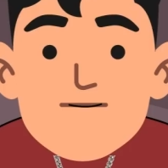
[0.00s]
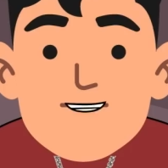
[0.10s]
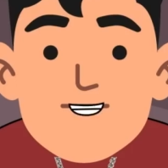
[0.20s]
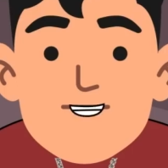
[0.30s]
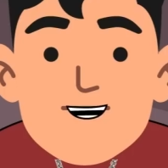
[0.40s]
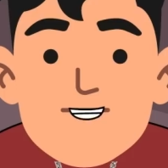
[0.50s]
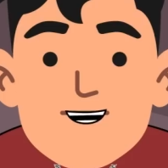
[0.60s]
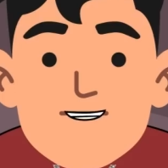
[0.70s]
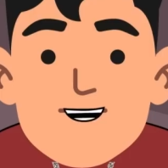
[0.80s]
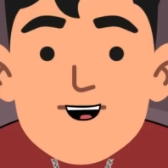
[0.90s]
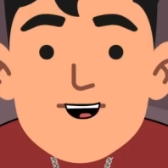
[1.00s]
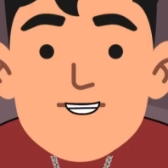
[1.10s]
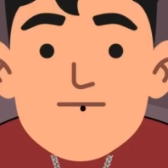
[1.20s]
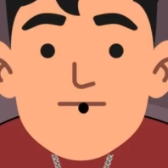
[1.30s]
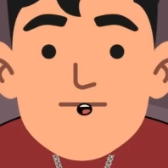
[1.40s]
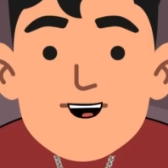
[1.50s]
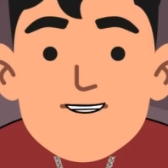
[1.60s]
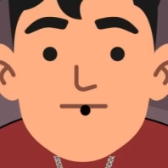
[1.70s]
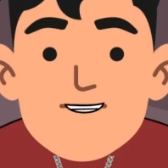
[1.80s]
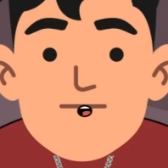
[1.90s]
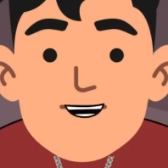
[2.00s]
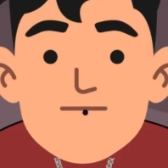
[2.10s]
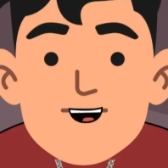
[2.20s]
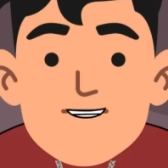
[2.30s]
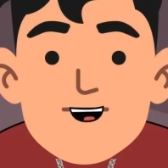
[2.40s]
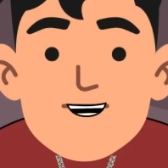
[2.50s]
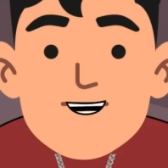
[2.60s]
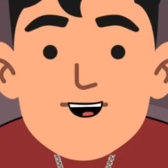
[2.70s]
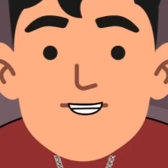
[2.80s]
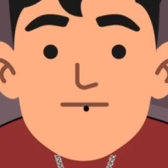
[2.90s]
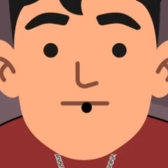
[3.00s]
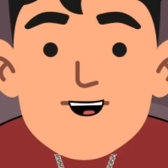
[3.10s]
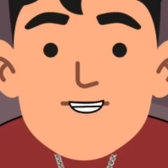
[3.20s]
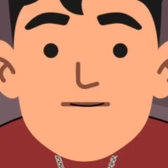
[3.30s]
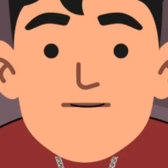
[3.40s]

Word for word: Putting these nuts across your friggin' forehead, bitch.